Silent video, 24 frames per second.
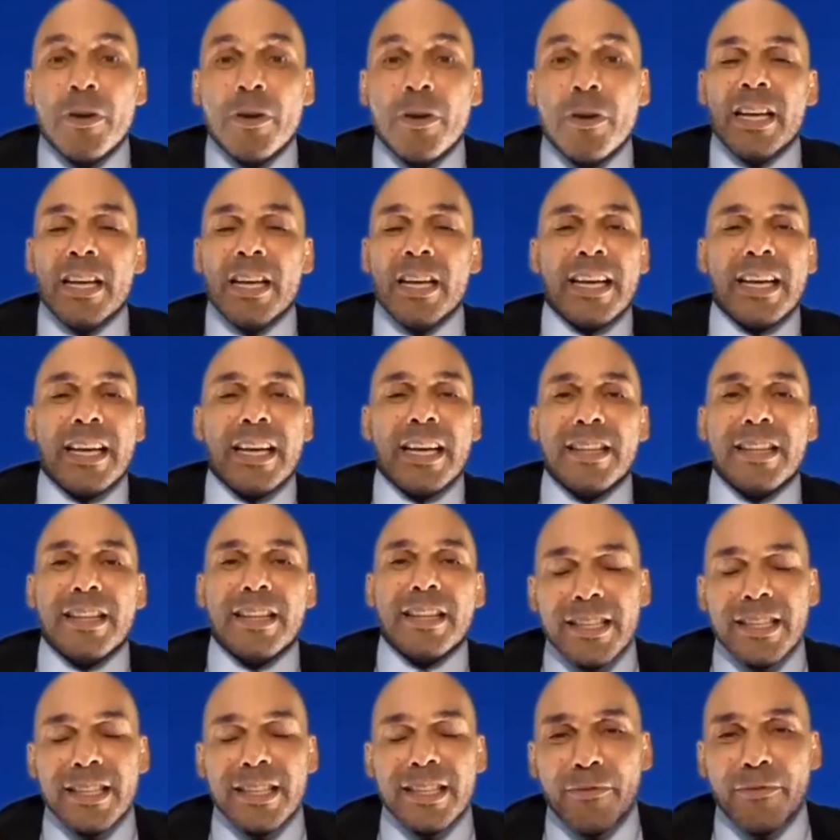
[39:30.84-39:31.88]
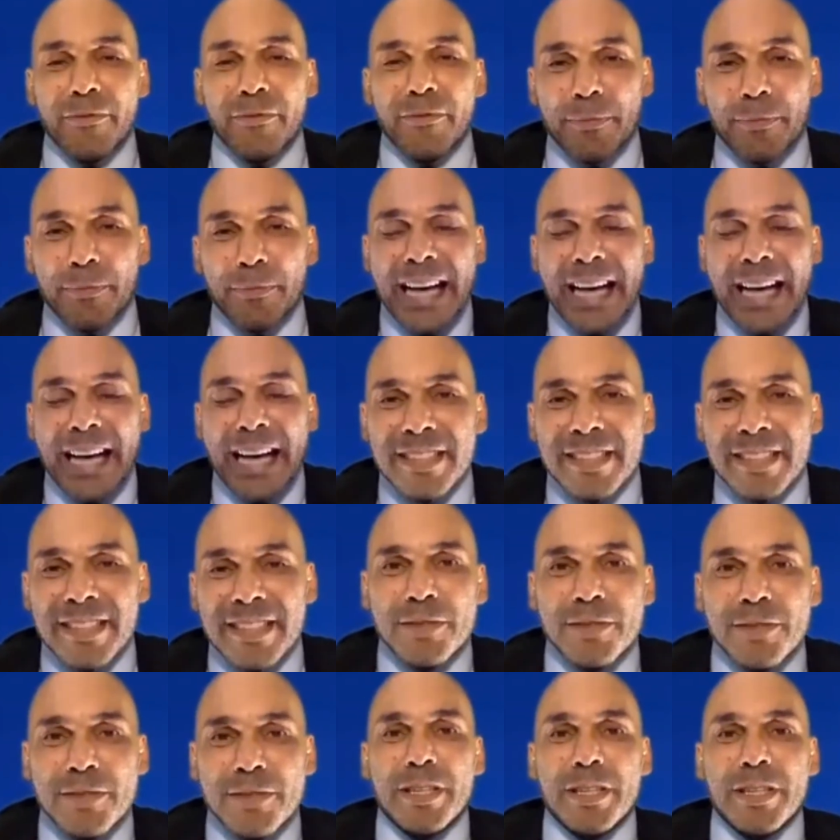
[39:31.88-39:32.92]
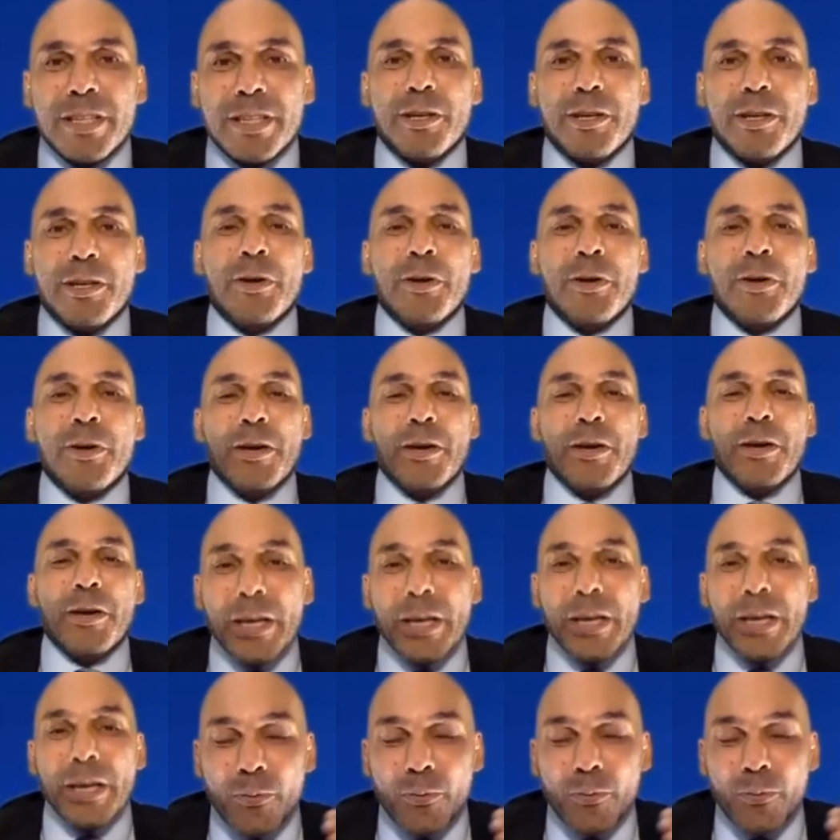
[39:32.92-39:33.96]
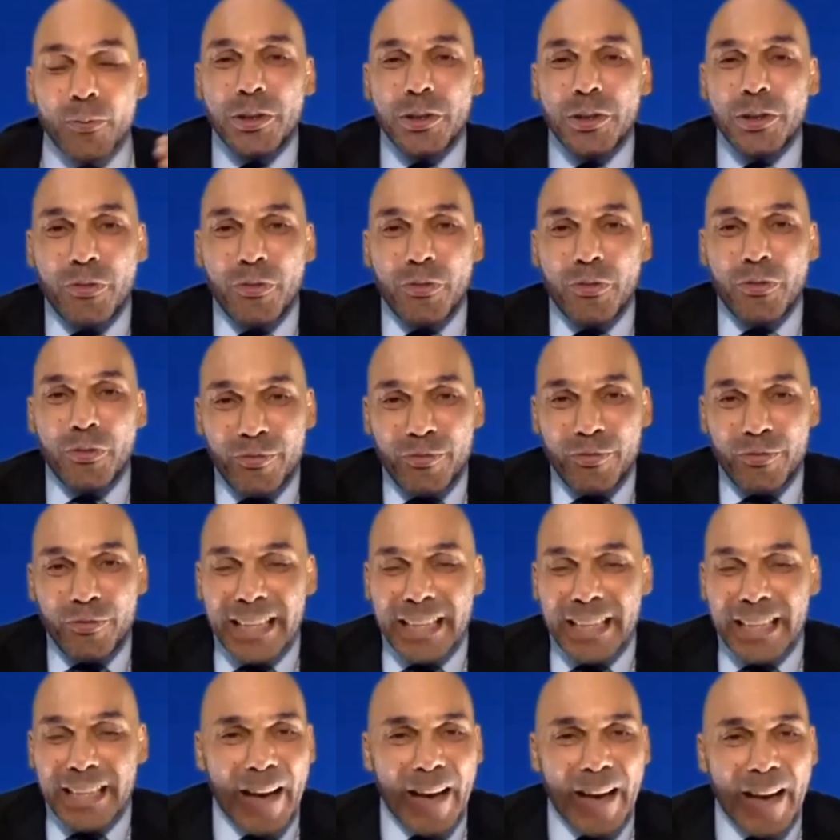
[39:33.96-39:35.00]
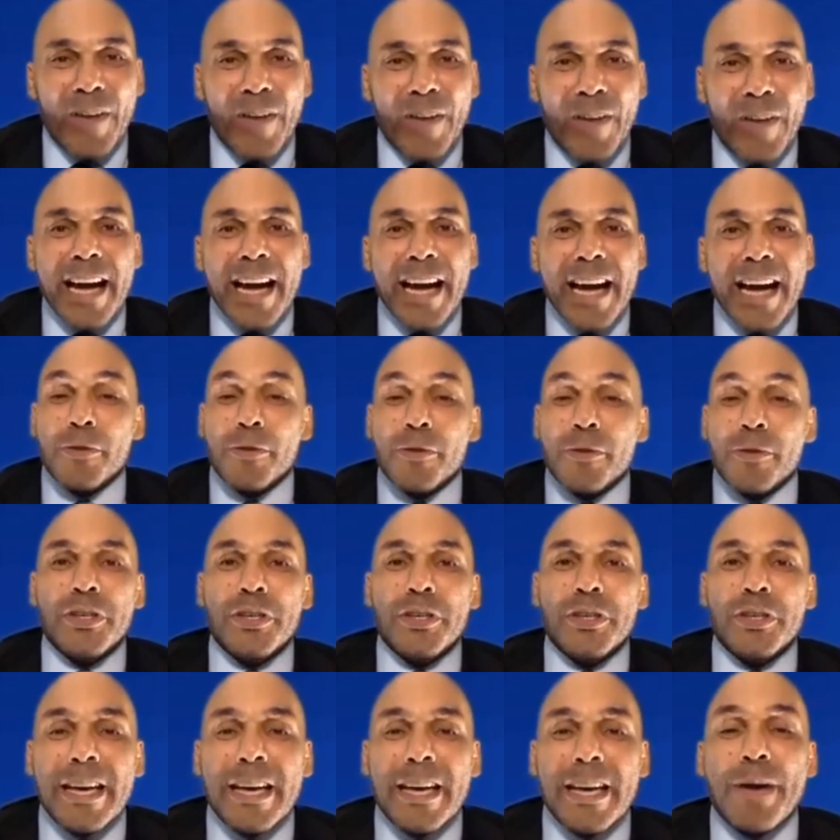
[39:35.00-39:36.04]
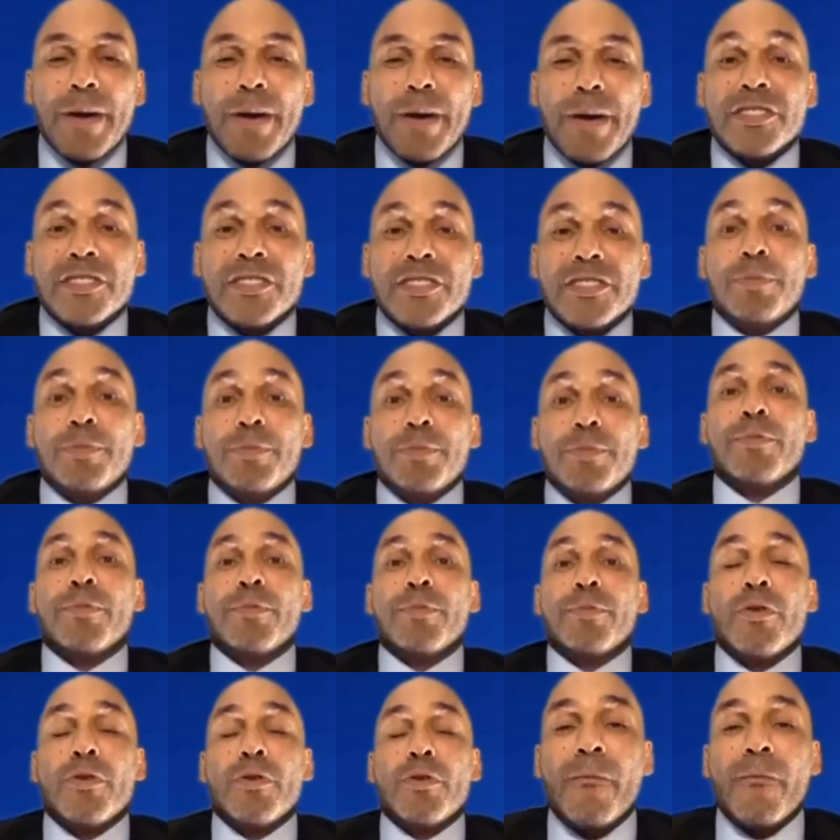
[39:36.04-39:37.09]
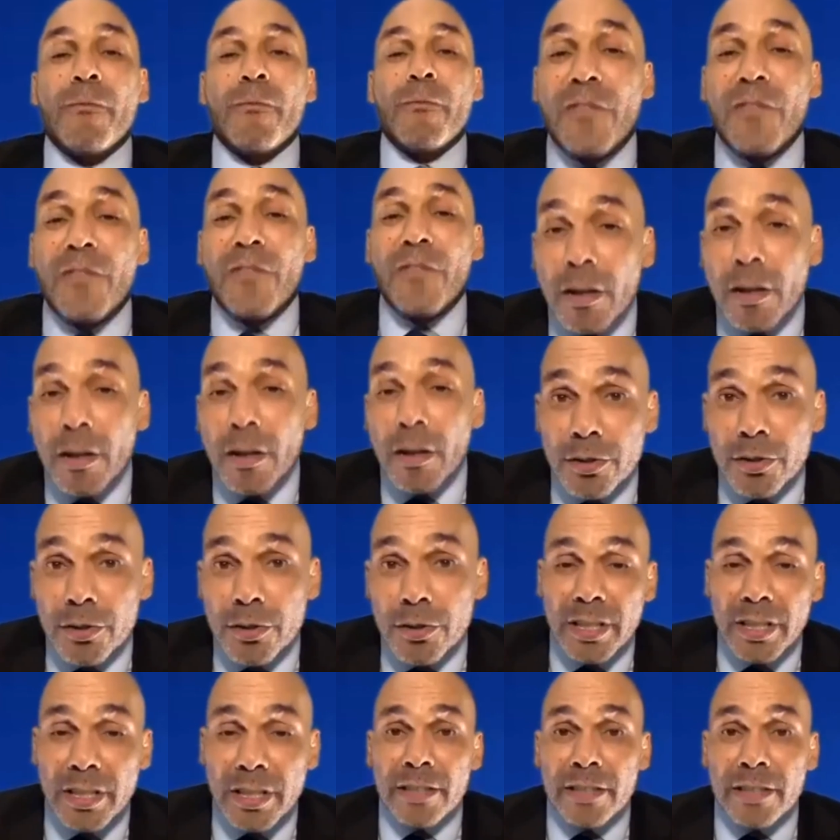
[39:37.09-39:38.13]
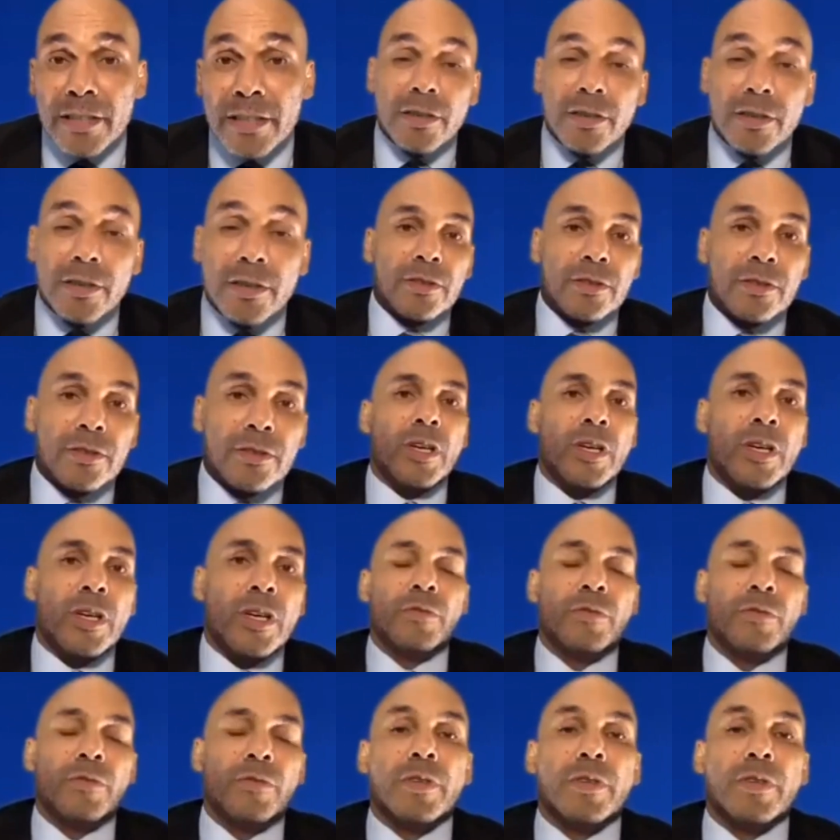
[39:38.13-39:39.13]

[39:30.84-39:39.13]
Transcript: Like I love what Pat says. And, when you get that fire, when you get that passion, people will follow you to the end of the earth to watch you.